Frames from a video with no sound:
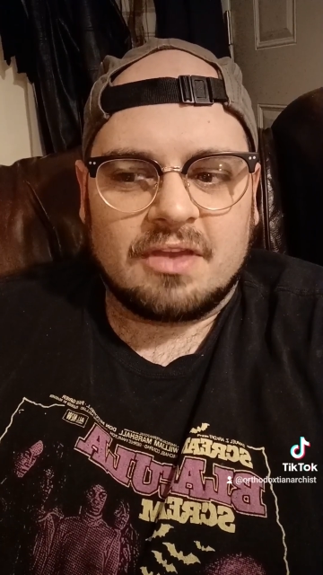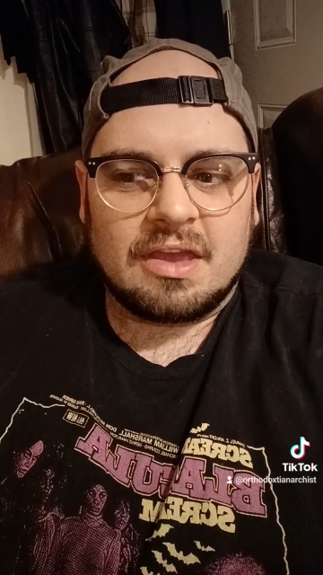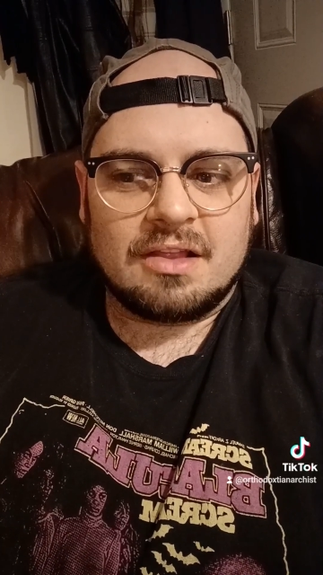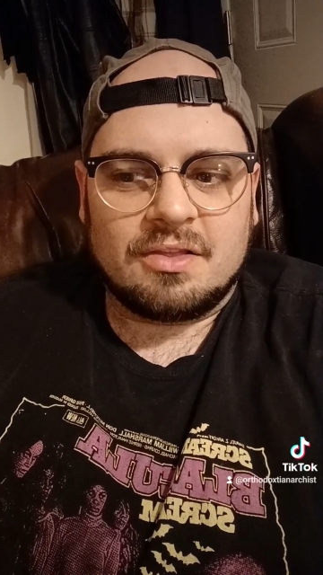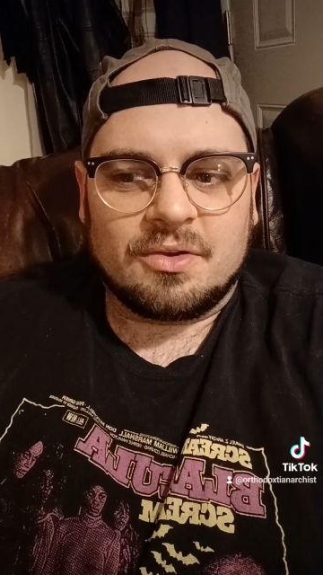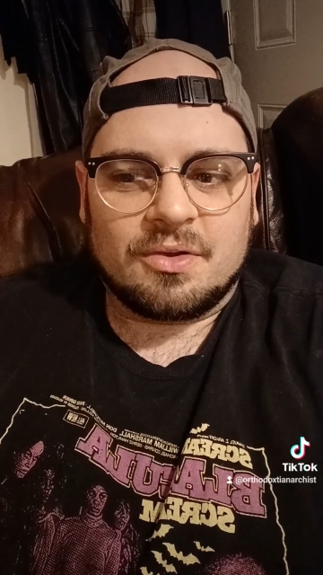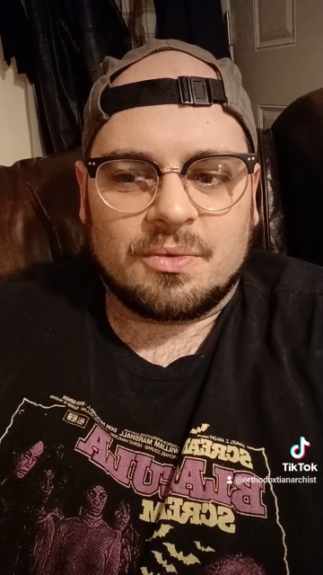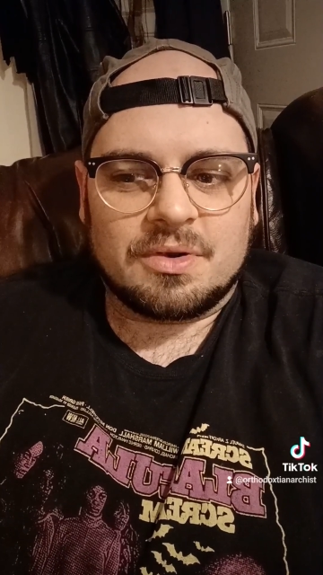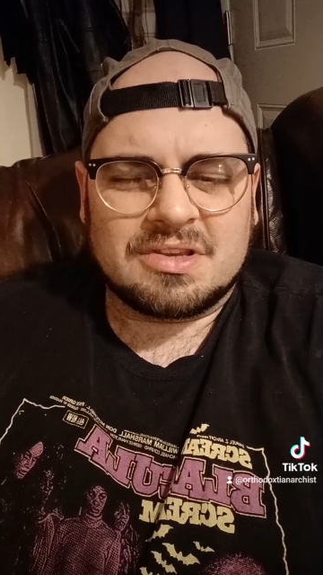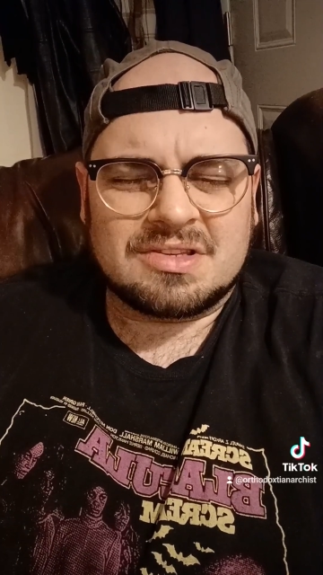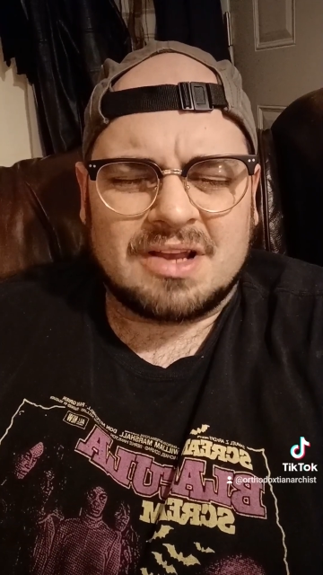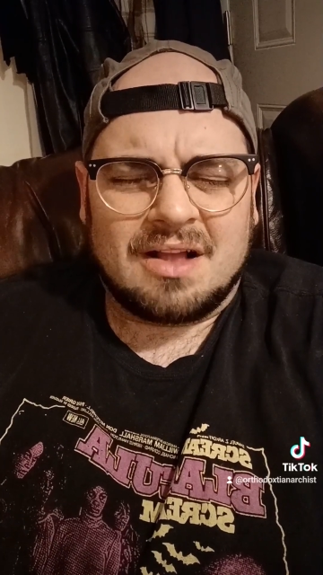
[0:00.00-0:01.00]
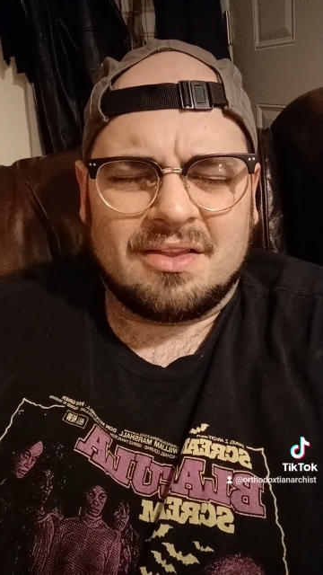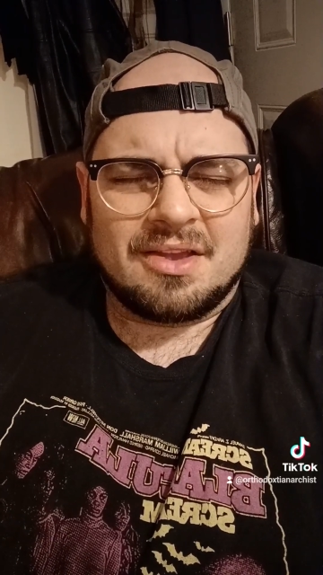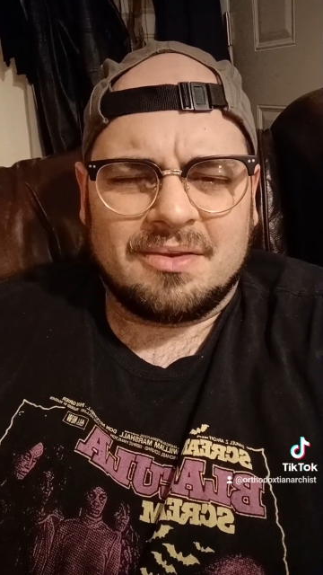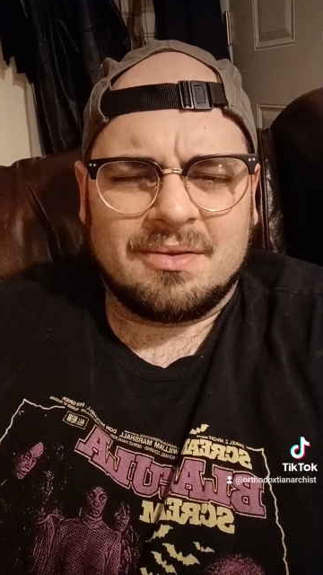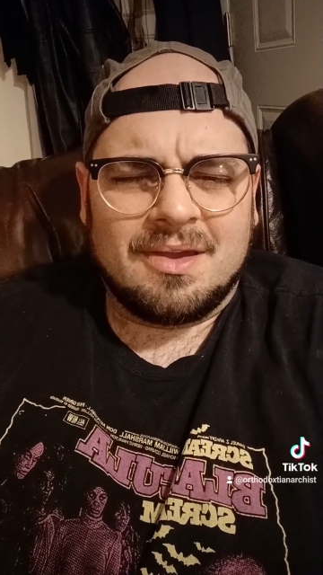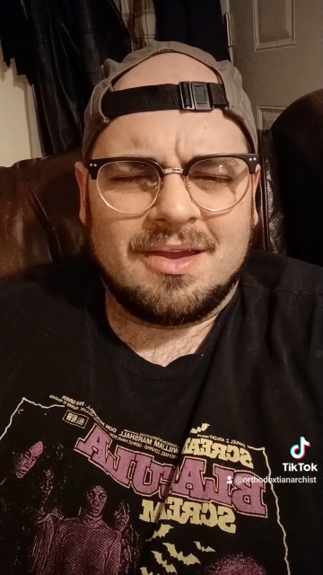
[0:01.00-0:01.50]
a Hitler or a
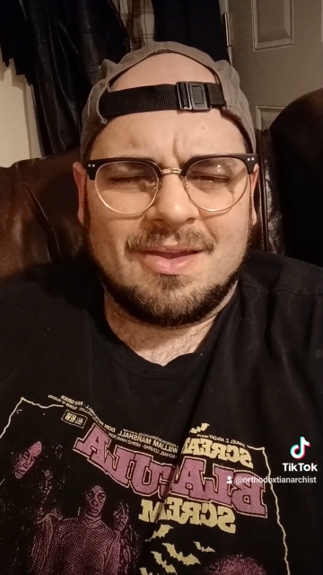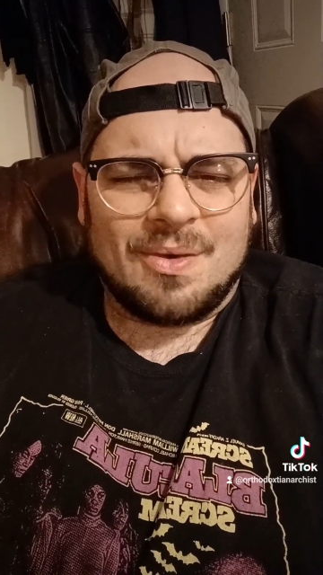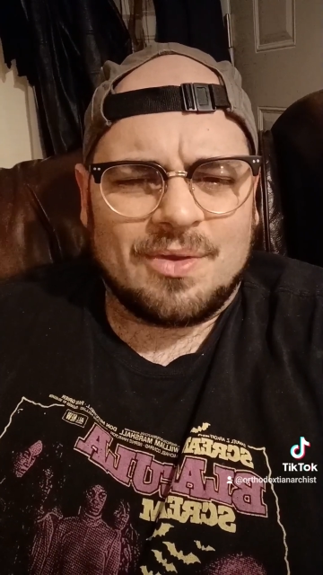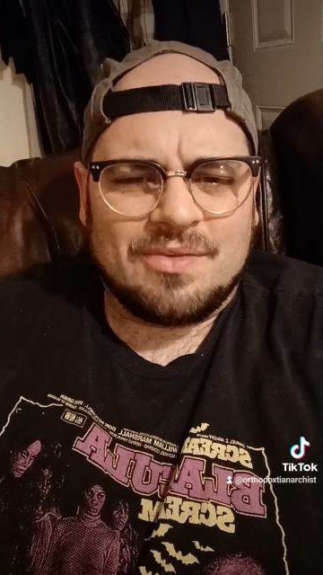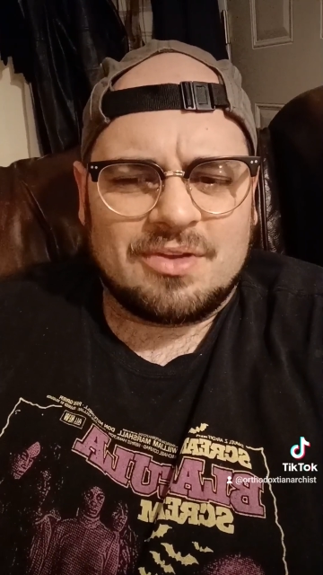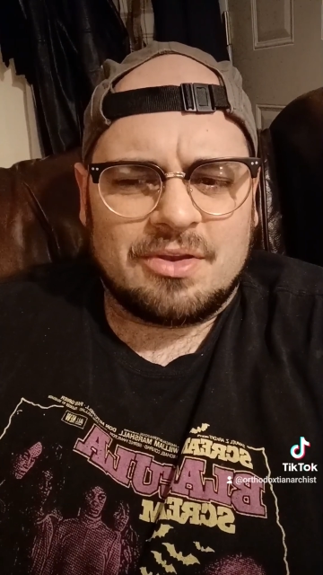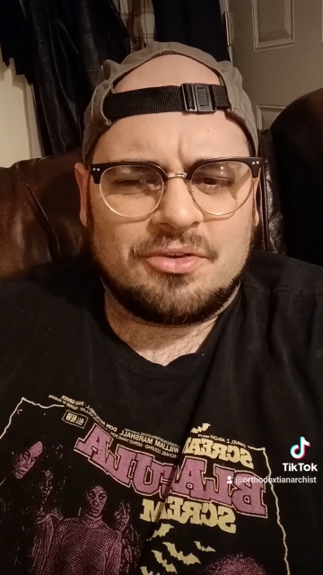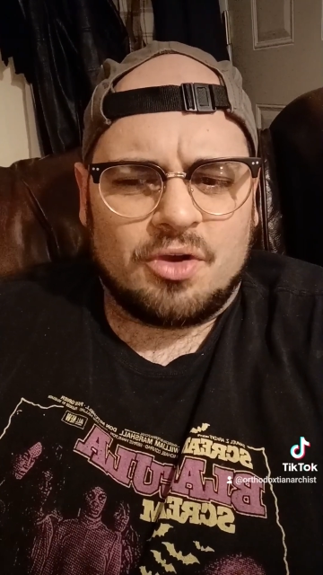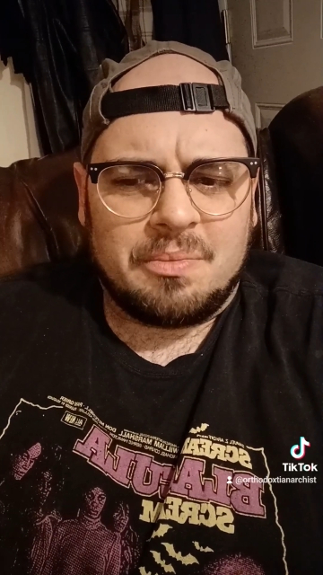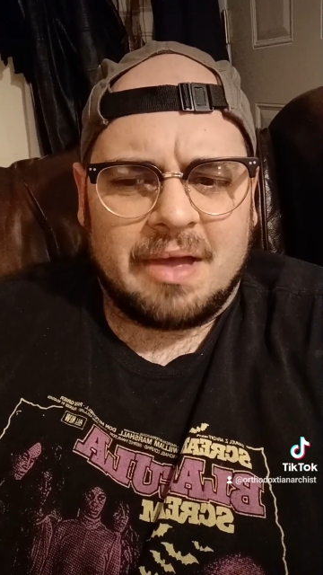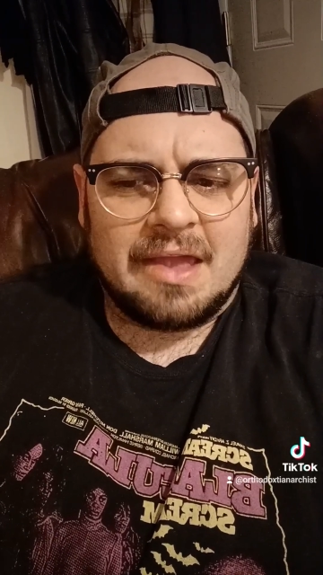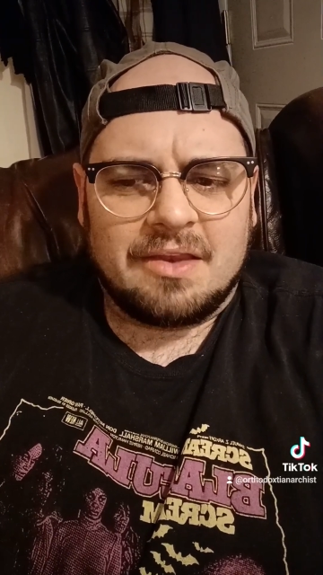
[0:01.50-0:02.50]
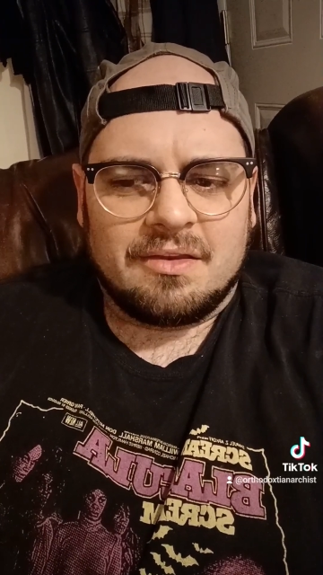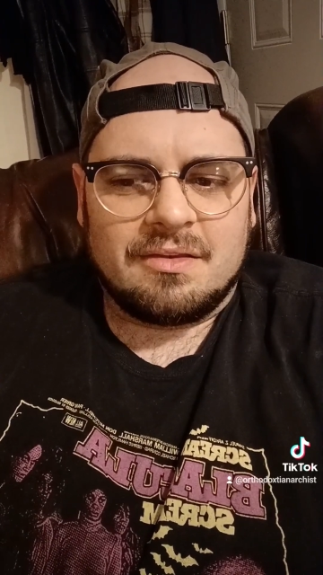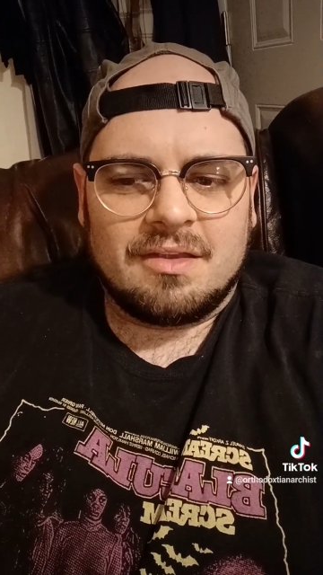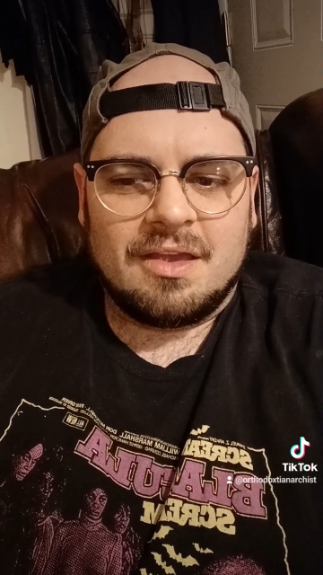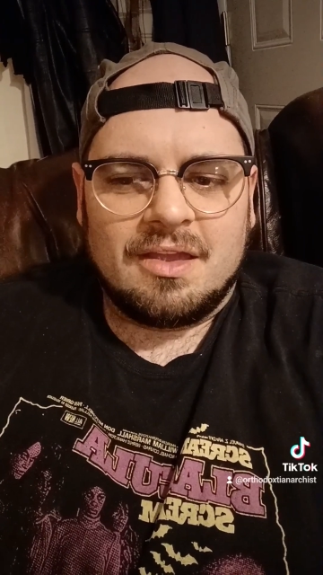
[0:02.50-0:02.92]
Stalin or even a Joe Biden